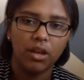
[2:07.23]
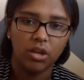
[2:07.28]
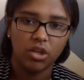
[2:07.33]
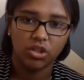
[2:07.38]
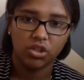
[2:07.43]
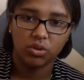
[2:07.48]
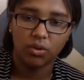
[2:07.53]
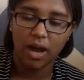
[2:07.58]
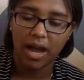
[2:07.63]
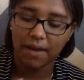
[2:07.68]

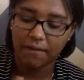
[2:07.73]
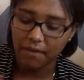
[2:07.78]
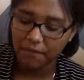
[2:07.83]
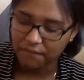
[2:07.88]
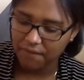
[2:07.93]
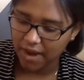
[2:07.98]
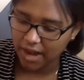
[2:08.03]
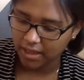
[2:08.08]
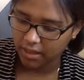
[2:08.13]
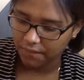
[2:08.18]
So I have a
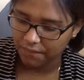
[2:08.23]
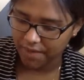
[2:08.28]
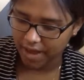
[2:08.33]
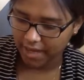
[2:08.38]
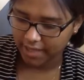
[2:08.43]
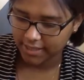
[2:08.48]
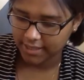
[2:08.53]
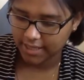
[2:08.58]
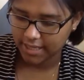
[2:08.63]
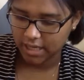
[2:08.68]

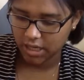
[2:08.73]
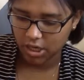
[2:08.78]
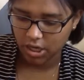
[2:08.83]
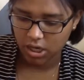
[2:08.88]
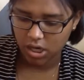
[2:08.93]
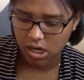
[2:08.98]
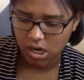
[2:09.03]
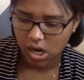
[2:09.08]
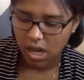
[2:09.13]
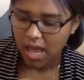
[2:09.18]
Filofax
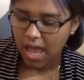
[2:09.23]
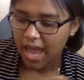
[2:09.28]
here,